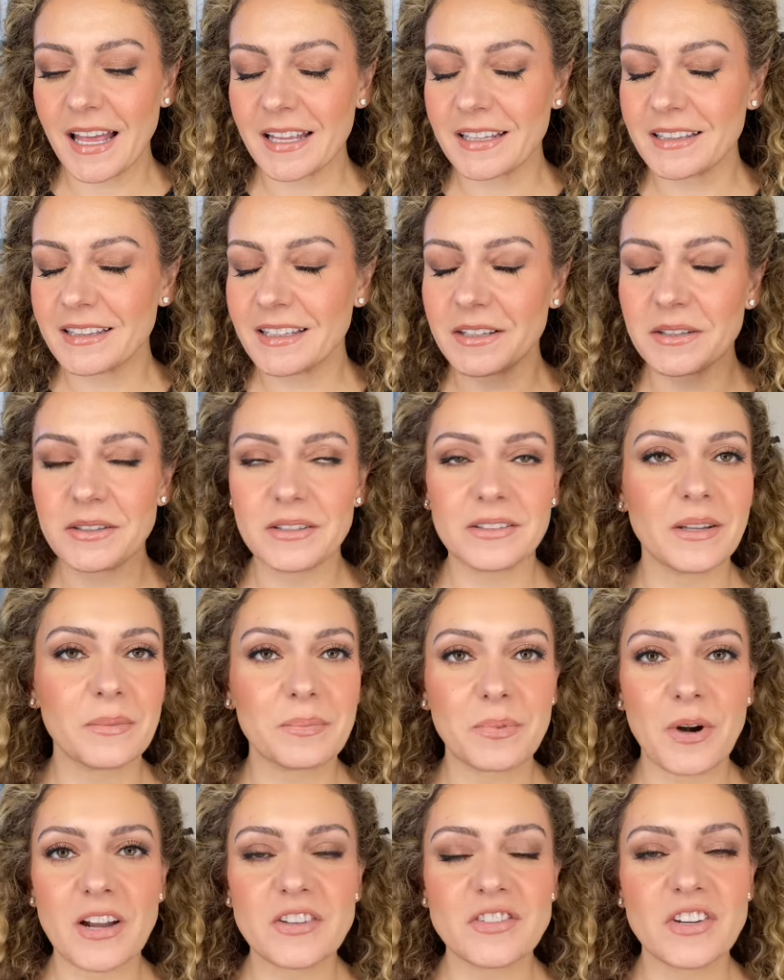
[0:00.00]
the the
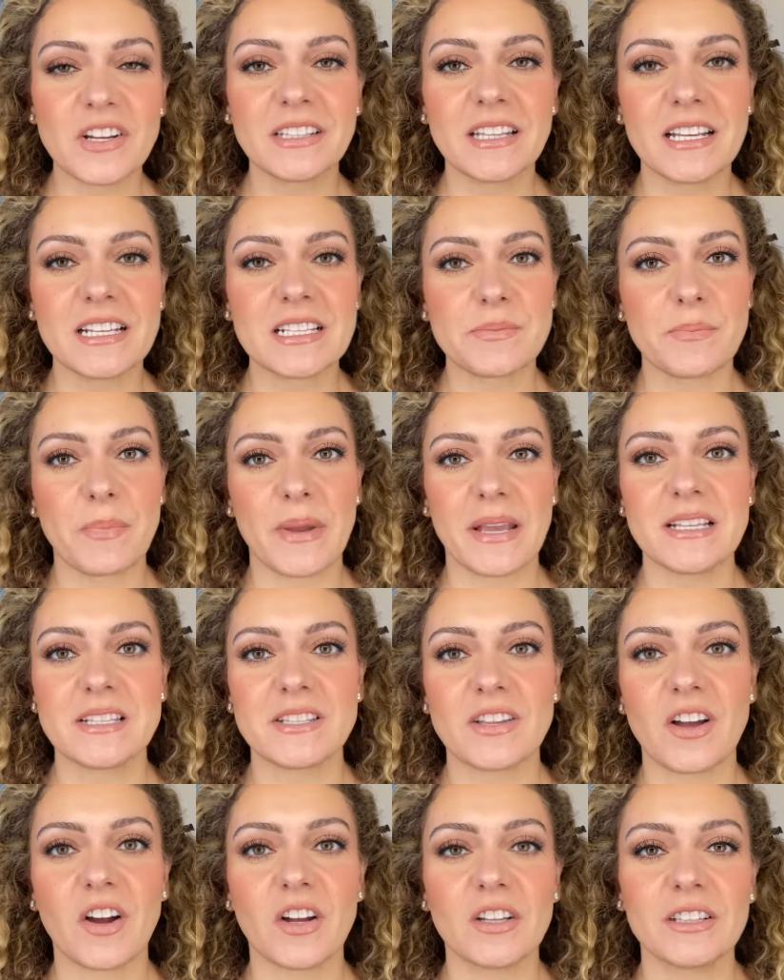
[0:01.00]
project is based
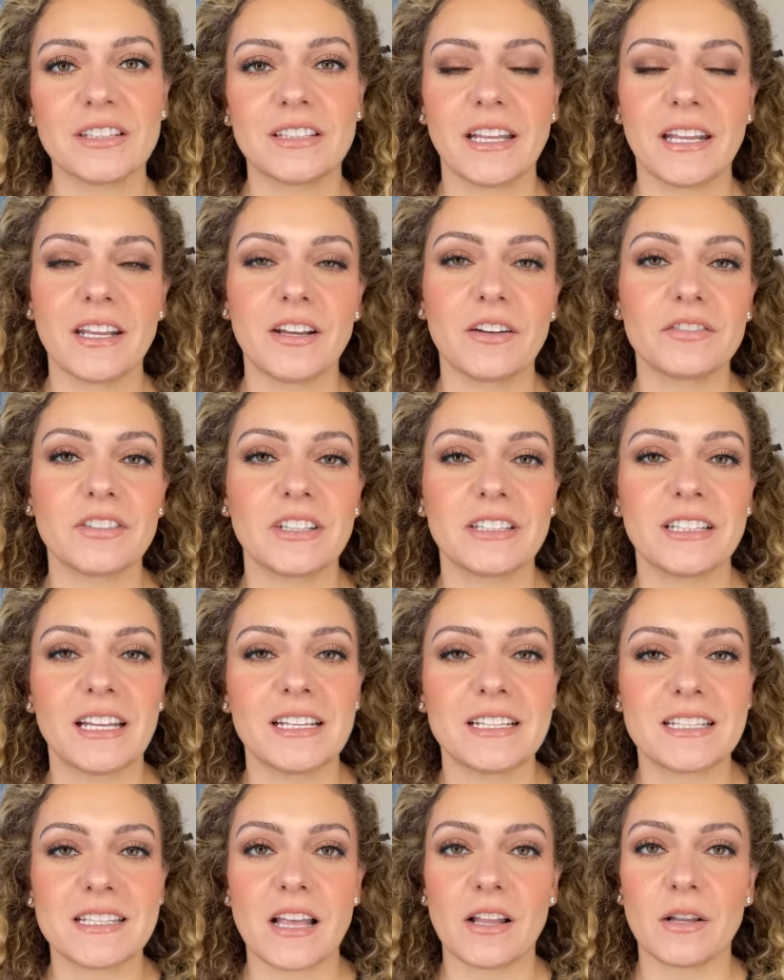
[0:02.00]
on day of the dead
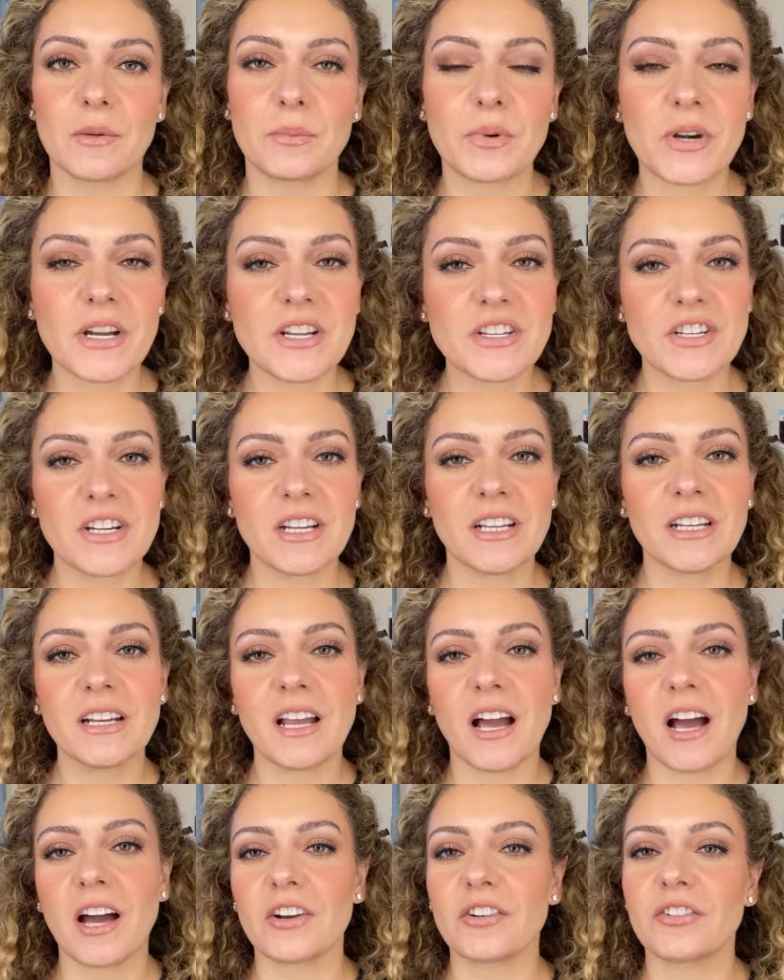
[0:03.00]
celebration
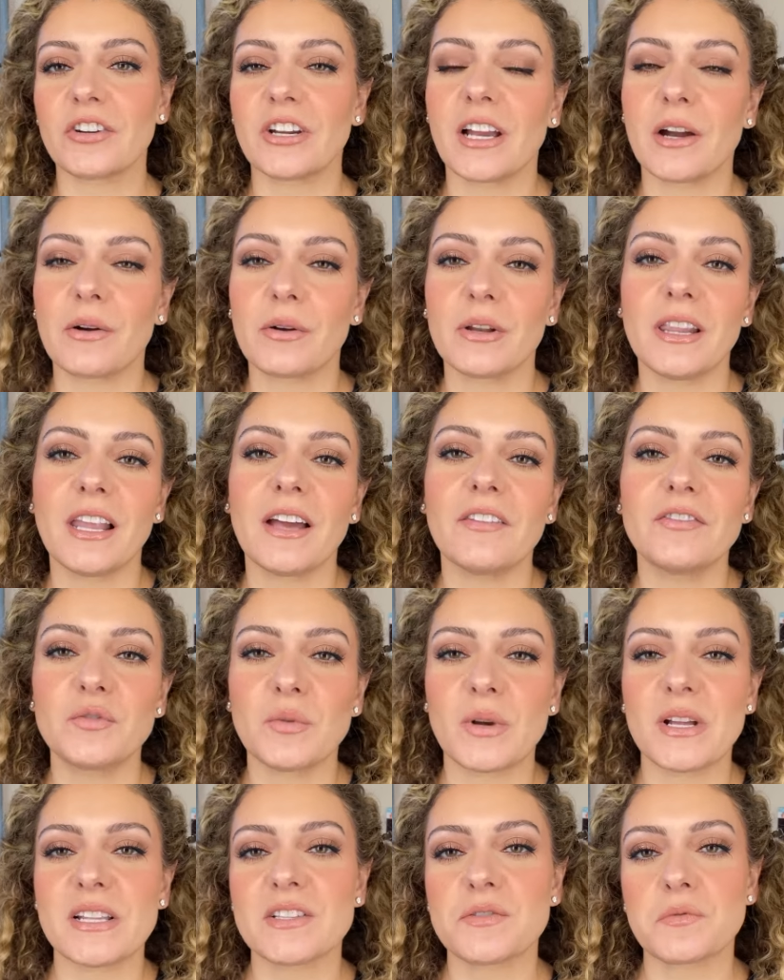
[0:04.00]
honoring our loved
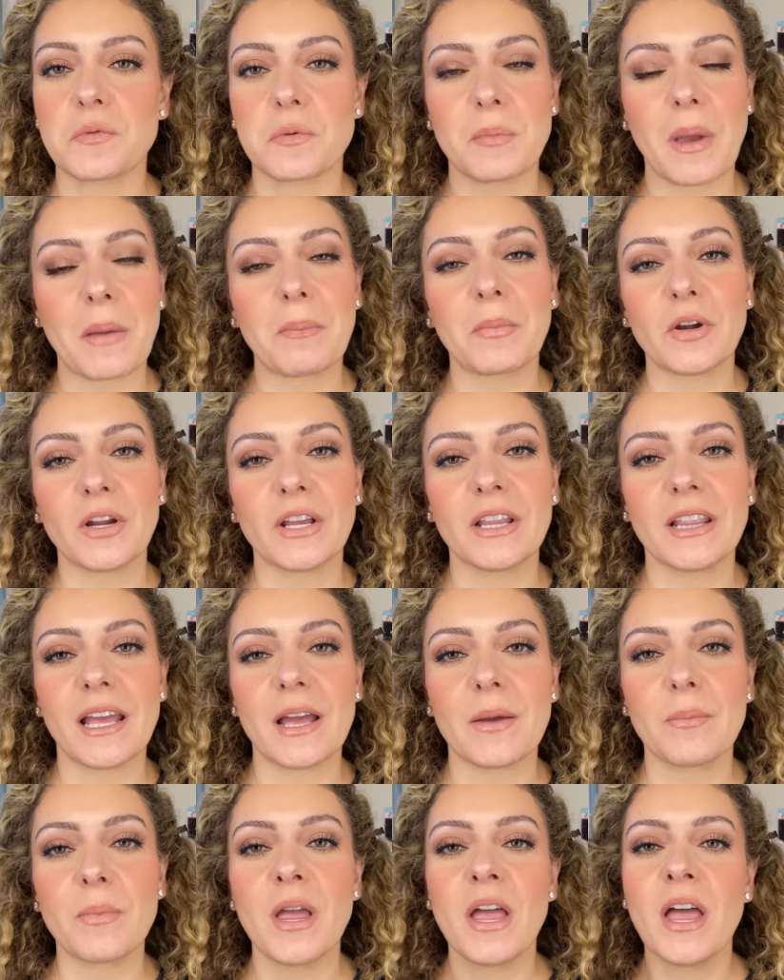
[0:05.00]
ones remembering
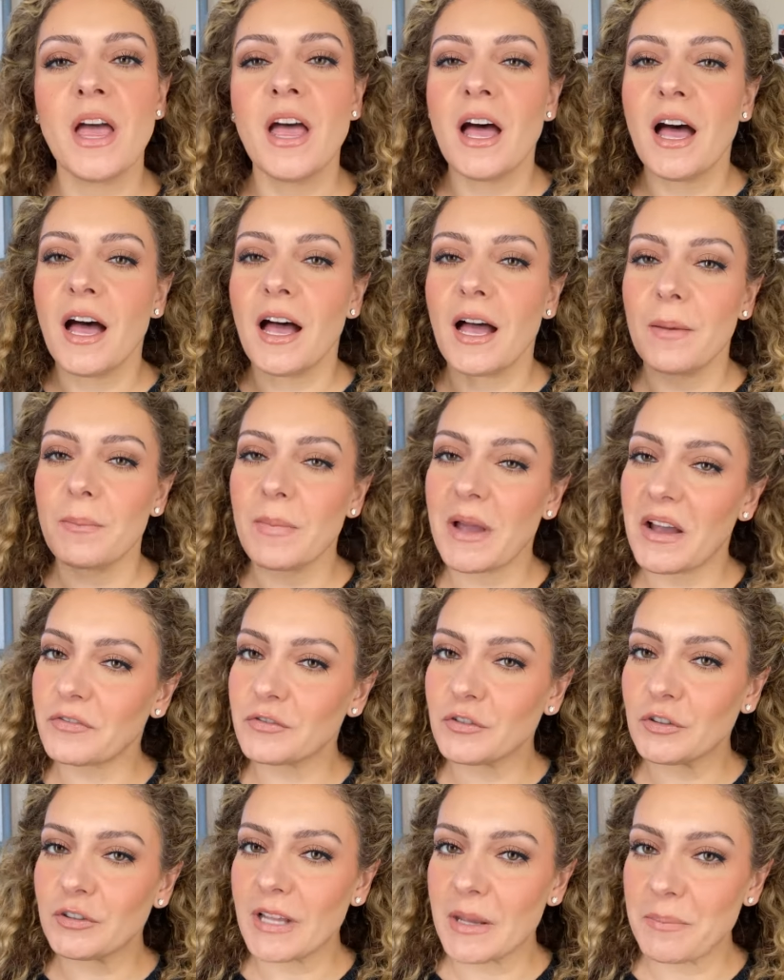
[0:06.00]
them um,
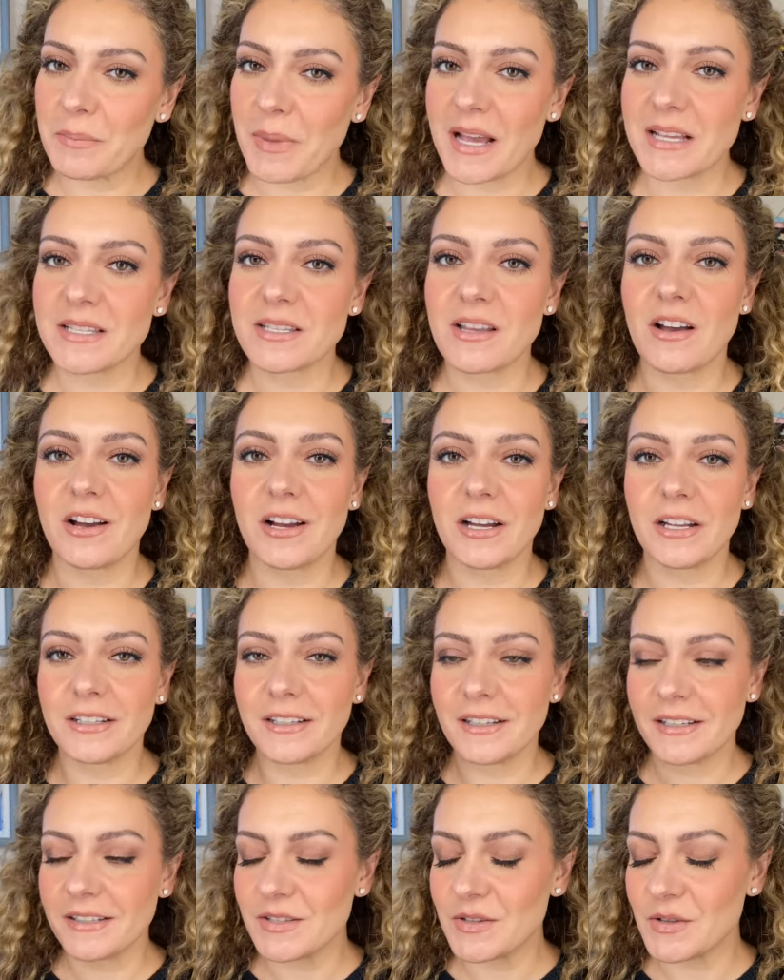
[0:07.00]
after they pass
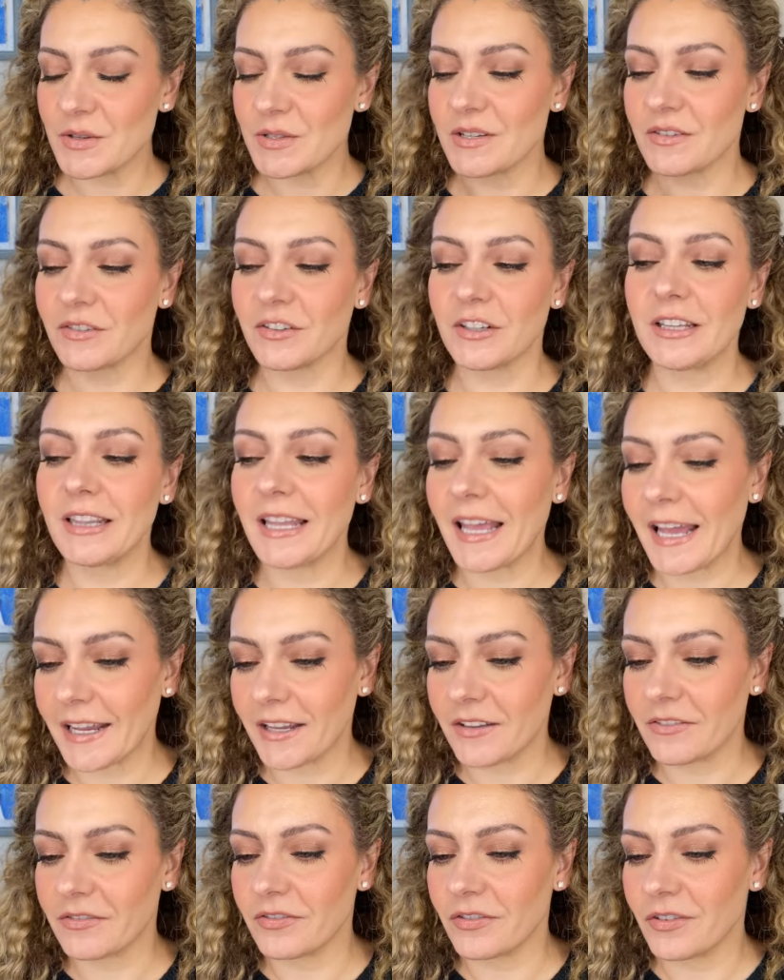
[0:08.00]
on to a different
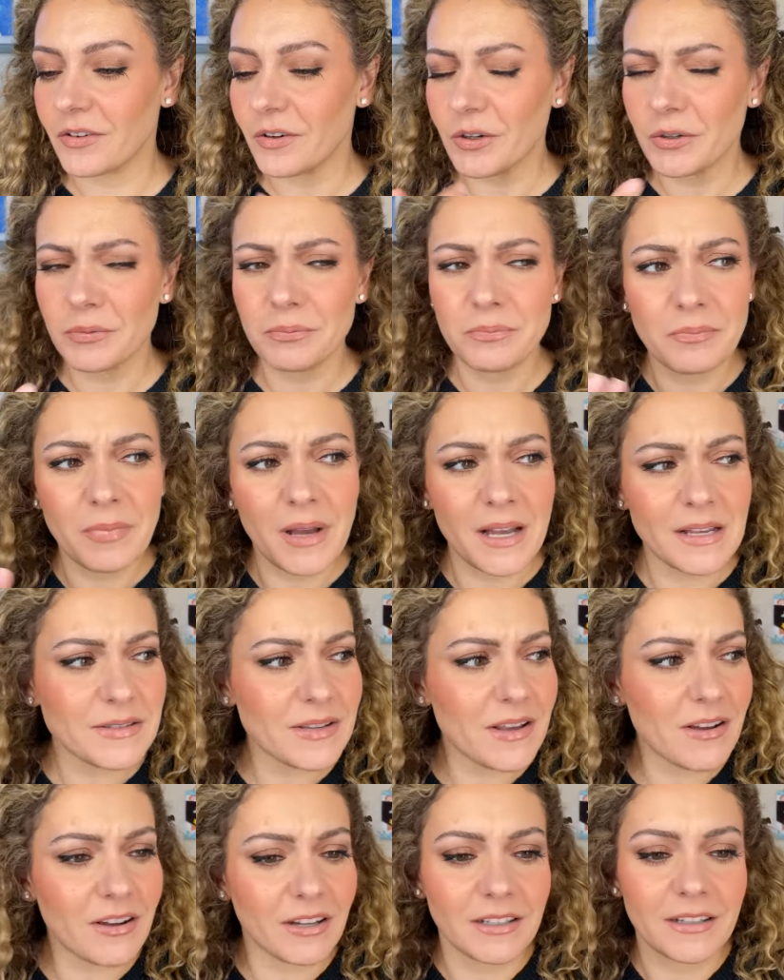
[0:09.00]
life or pass
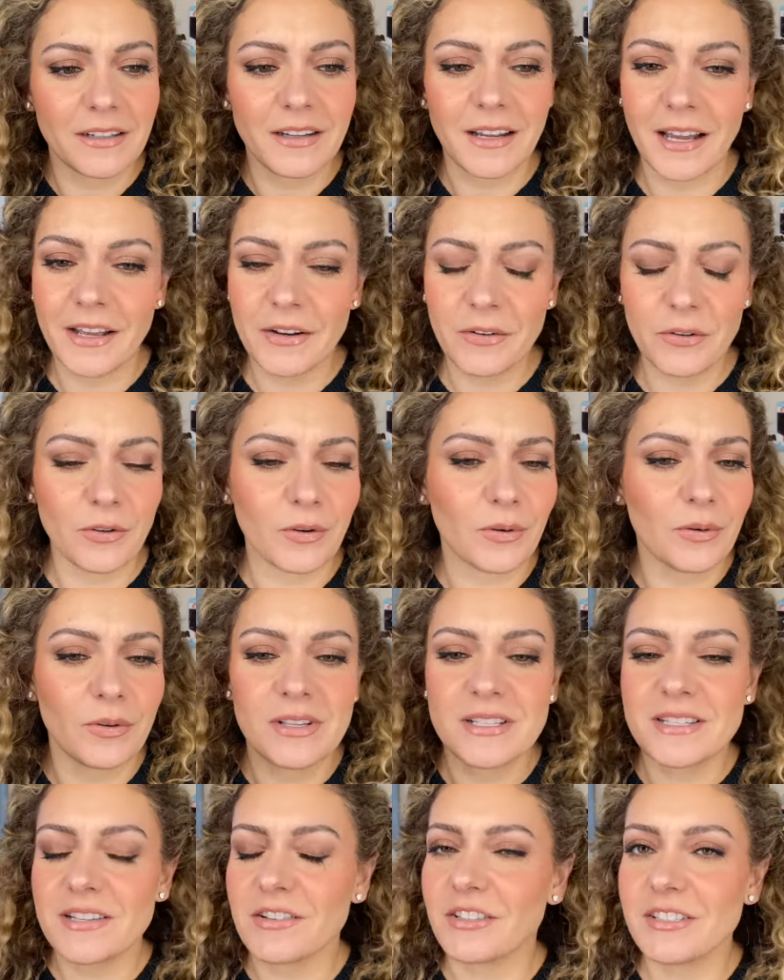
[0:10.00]
on. I don't know.
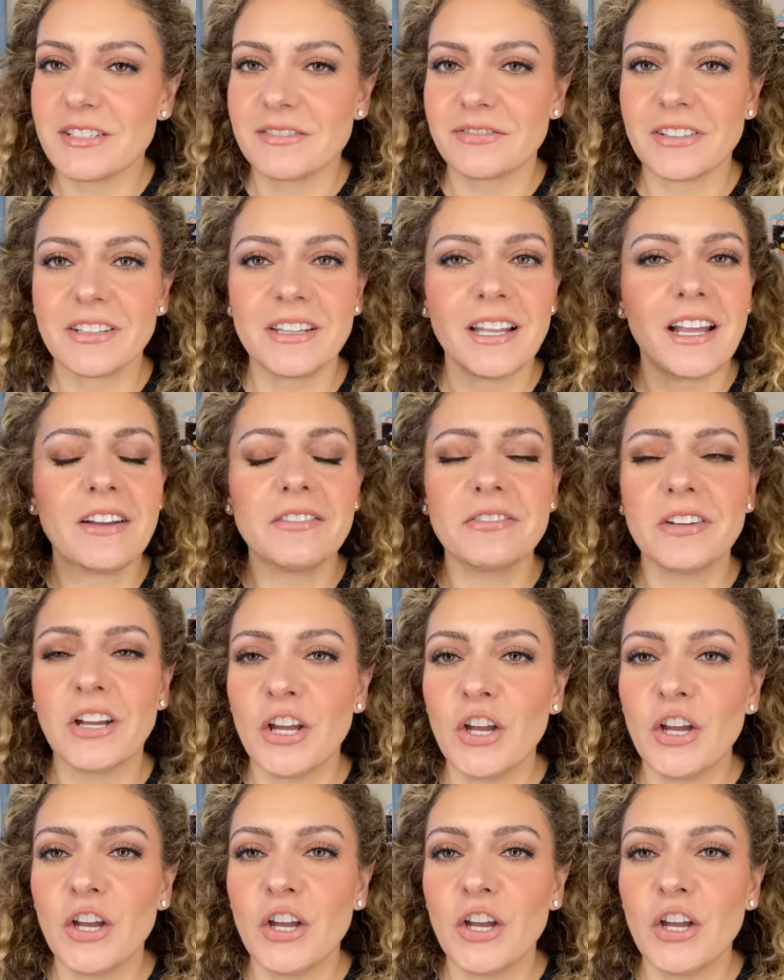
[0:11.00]
Is there a different life?